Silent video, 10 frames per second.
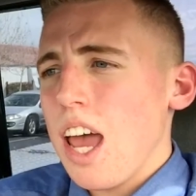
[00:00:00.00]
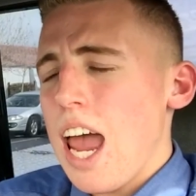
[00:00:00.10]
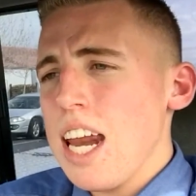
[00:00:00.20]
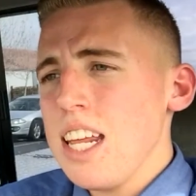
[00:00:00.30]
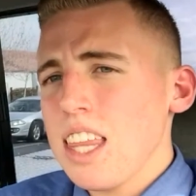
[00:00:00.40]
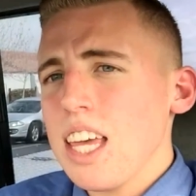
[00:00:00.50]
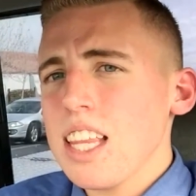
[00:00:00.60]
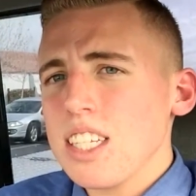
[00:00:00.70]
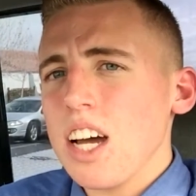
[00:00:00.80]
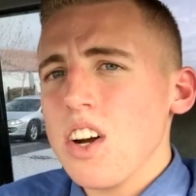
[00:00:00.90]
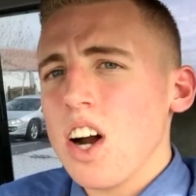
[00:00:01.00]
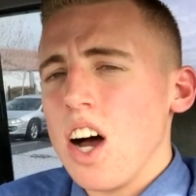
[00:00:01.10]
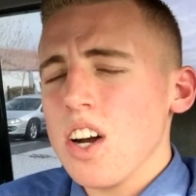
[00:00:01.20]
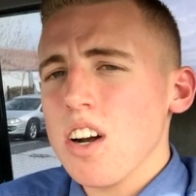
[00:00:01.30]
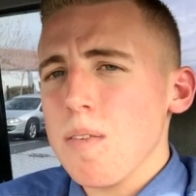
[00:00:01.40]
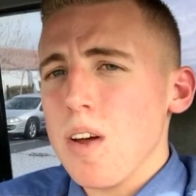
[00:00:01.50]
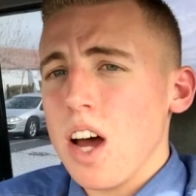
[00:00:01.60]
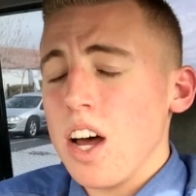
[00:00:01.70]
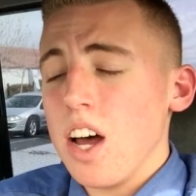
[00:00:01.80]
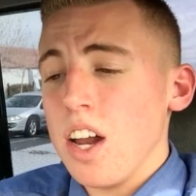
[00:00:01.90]
anything that's under
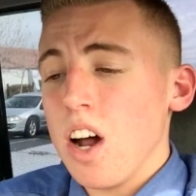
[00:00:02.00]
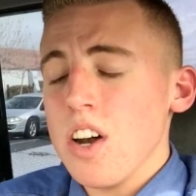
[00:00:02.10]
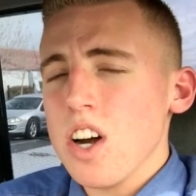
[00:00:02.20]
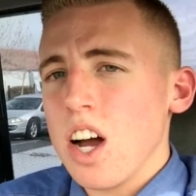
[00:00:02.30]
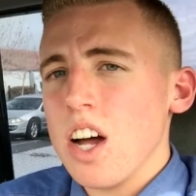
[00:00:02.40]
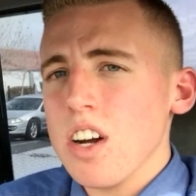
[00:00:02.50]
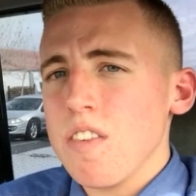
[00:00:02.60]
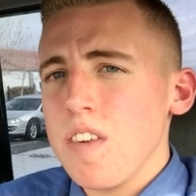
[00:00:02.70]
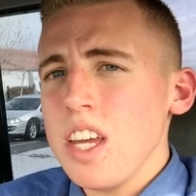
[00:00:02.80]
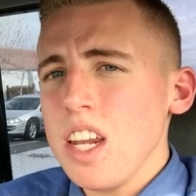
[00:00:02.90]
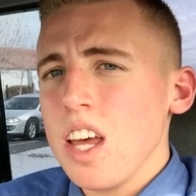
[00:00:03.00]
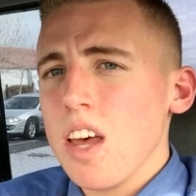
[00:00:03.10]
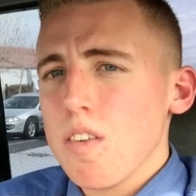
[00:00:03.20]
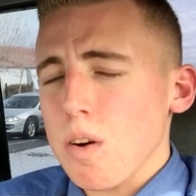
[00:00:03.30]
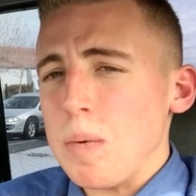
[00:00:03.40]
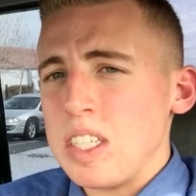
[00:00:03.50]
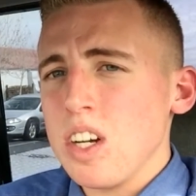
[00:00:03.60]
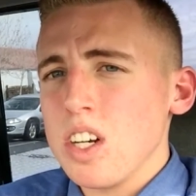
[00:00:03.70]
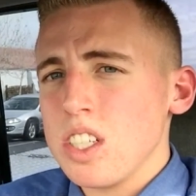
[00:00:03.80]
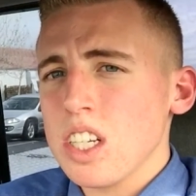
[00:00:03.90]
100 feet from a
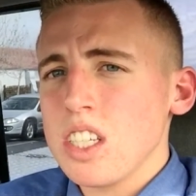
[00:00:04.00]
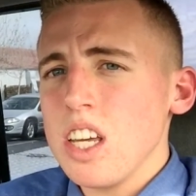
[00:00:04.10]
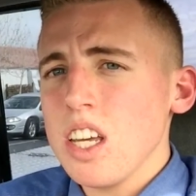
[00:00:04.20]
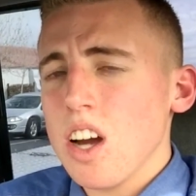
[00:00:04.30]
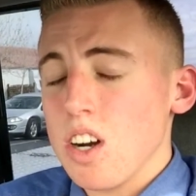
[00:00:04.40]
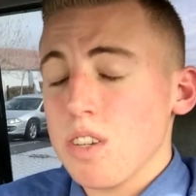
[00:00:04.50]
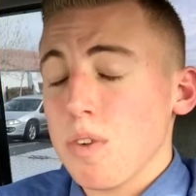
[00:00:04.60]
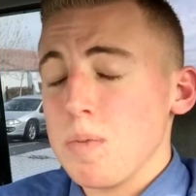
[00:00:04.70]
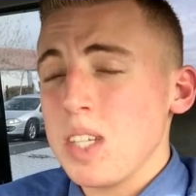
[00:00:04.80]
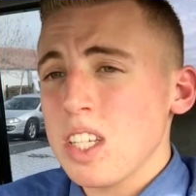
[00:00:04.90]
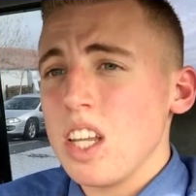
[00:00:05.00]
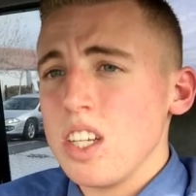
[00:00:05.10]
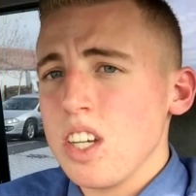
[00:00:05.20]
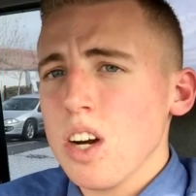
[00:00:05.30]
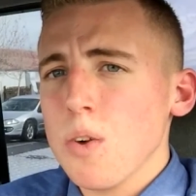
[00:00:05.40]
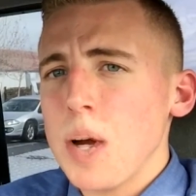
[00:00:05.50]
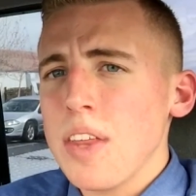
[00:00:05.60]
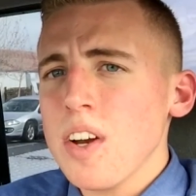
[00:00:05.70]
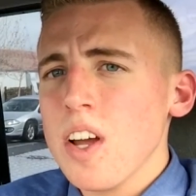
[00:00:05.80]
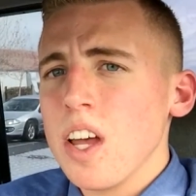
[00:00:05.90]
0 to 60, or from 60 to 0
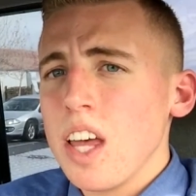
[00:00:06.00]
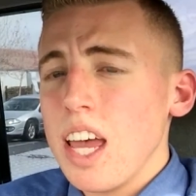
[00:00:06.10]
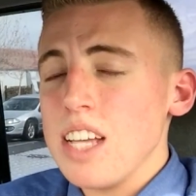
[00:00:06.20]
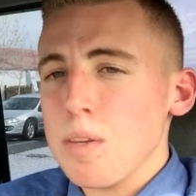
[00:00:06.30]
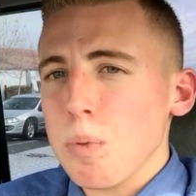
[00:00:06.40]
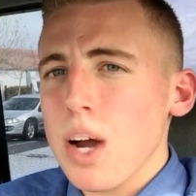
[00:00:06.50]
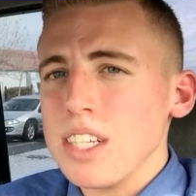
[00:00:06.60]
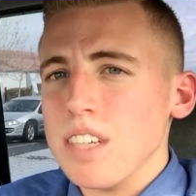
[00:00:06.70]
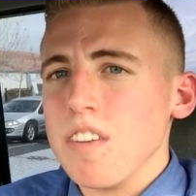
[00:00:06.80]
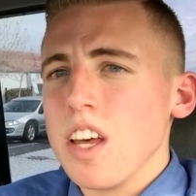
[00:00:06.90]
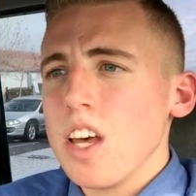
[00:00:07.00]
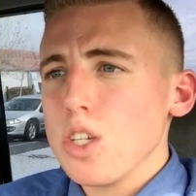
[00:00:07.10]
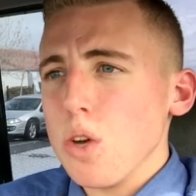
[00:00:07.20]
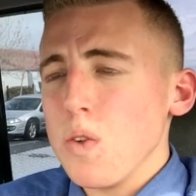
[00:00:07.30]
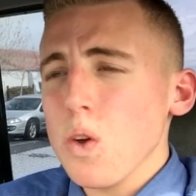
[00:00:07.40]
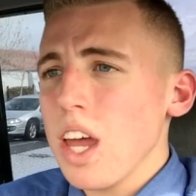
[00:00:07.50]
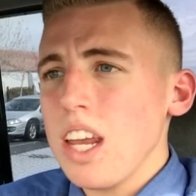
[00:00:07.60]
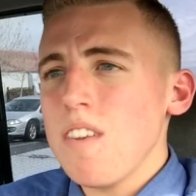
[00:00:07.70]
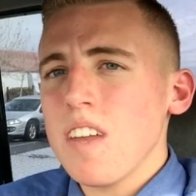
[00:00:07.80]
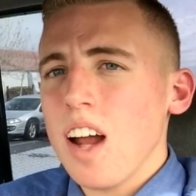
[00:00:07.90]
rather, is impressive. So if you get
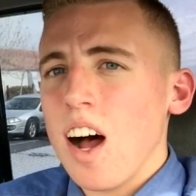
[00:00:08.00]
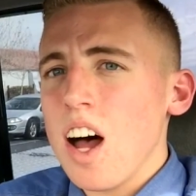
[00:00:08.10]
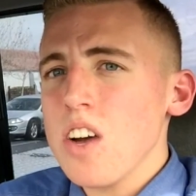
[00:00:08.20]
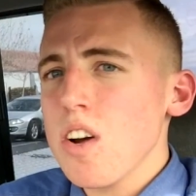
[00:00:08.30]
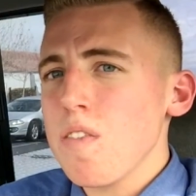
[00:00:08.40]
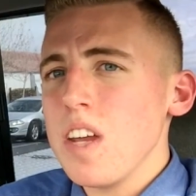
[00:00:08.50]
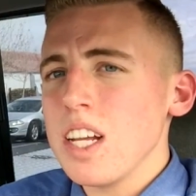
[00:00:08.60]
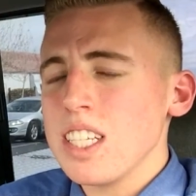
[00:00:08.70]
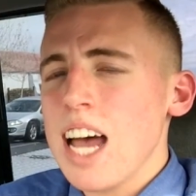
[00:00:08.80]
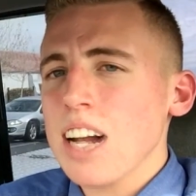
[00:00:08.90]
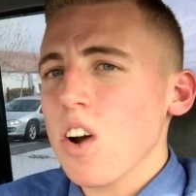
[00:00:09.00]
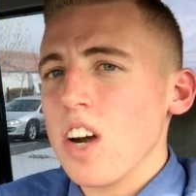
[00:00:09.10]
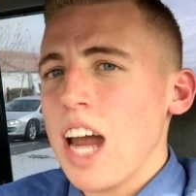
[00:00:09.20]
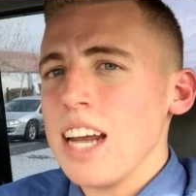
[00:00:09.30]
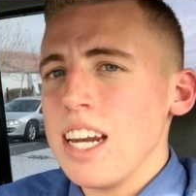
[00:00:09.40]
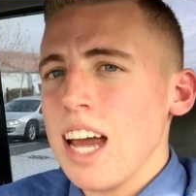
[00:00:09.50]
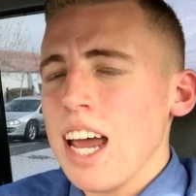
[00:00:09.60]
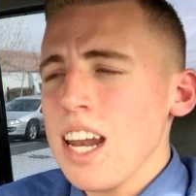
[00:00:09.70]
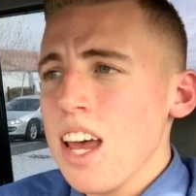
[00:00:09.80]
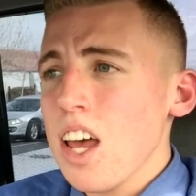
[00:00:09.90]
even 100 feet exact, or
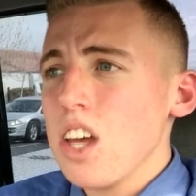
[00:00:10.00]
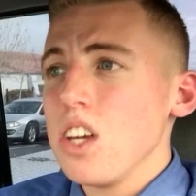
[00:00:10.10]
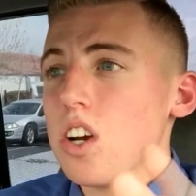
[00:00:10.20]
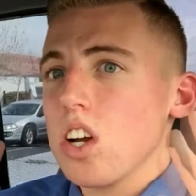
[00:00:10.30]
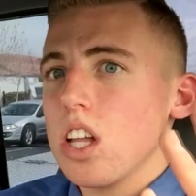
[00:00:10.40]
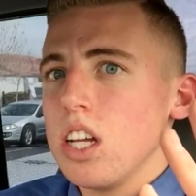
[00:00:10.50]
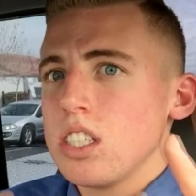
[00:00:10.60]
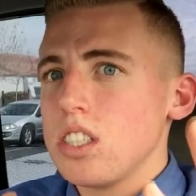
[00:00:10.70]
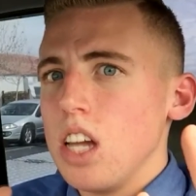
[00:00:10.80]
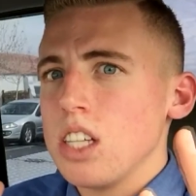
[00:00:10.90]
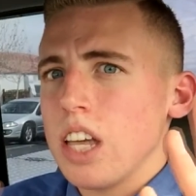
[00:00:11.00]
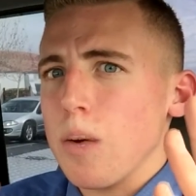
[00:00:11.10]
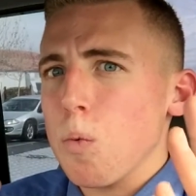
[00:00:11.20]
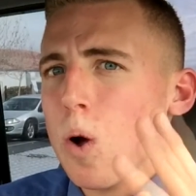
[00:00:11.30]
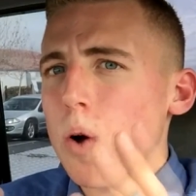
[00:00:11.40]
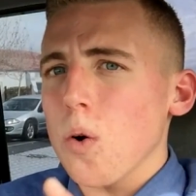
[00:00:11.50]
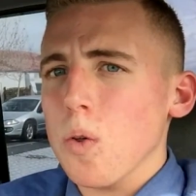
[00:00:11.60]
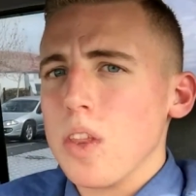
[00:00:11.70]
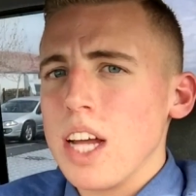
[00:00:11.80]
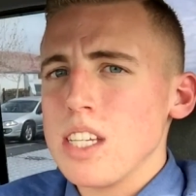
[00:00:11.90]
99, it's like, whoa,
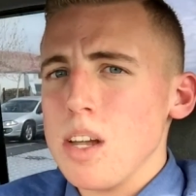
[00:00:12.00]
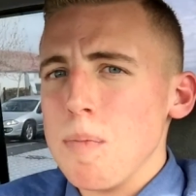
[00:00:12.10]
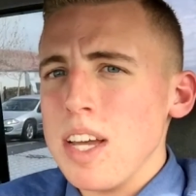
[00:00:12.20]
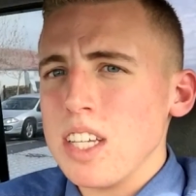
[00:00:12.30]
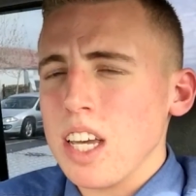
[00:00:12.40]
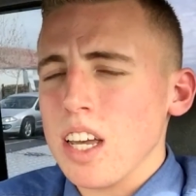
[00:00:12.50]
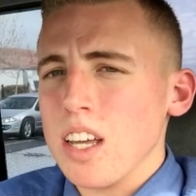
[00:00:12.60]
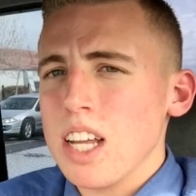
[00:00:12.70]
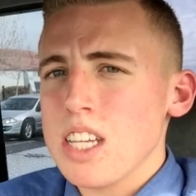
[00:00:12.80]
that's an amazing